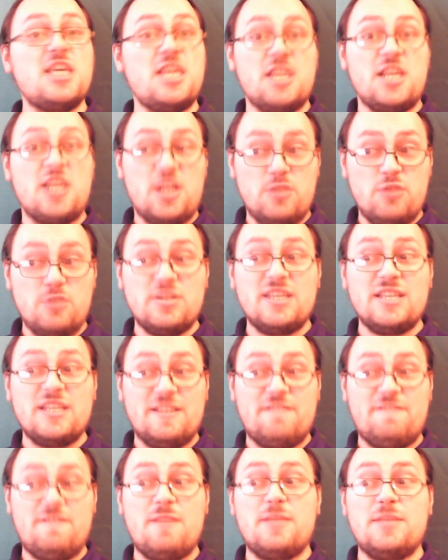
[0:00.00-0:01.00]
including
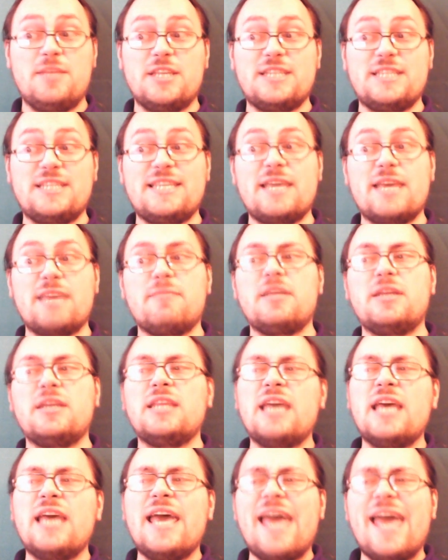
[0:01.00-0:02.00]
the feminist segment,